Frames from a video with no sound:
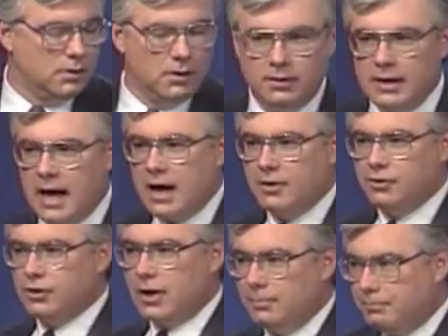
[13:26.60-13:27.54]
Now you
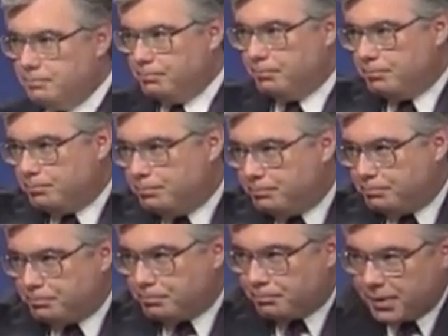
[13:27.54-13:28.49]
start
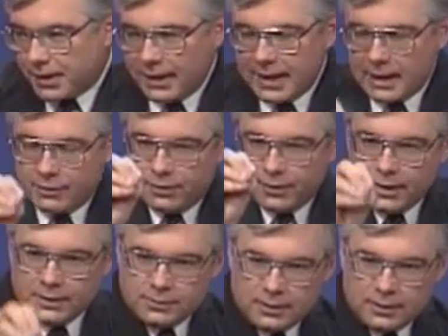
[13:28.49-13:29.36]
picking out things,